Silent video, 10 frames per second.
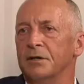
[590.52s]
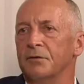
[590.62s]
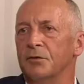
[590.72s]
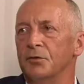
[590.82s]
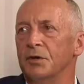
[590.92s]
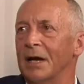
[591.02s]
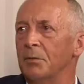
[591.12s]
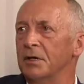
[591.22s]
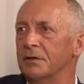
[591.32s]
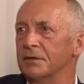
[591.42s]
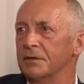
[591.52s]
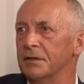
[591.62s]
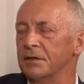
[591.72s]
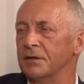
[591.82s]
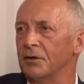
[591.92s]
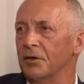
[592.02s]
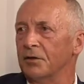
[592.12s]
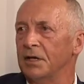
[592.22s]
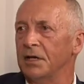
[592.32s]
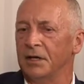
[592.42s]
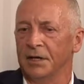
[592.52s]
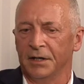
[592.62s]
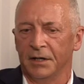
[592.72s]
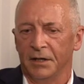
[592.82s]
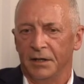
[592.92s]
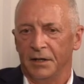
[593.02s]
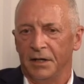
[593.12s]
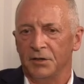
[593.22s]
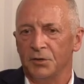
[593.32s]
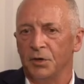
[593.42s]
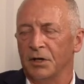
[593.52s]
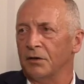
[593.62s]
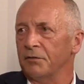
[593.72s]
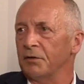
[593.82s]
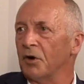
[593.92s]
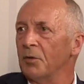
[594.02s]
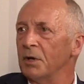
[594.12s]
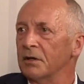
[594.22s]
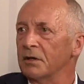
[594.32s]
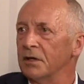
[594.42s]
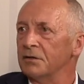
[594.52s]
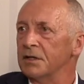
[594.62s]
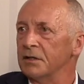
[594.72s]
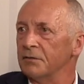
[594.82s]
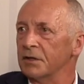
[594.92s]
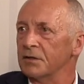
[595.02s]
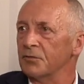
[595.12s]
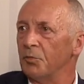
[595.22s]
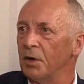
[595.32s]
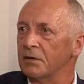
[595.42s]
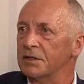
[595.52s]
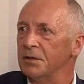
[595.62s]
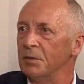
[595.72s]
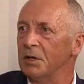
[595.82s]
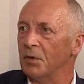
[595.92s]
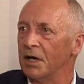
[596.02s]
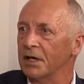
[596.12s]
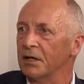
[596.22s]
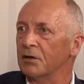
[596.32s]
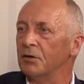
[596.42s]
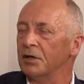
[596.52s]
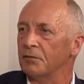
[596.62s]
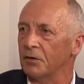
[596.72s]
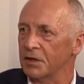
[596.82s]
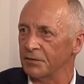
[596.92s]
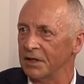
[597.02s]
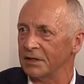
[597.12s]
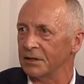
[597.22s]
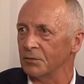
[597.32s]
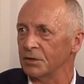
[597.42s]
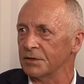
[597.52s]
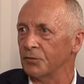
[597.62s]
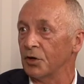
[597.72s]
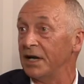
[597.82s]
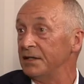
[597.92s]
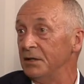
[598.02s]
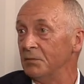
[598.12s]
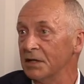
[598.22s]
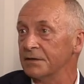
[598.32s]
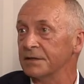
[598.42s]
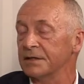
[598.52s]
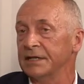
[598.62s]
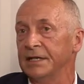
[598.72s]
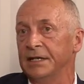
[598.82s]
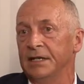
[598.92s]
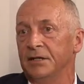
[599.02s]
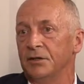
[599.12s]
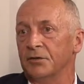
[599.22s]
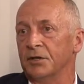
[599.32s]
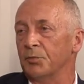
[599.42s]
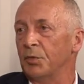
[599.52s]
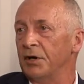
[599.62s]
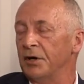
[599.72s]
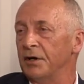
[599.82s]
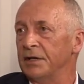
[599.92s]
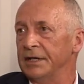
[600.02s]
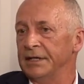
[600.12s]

through Cabinet on the issuing of environmental clearance certificates for bulk seabed mining, including phosphate. It was for 18 months, during the period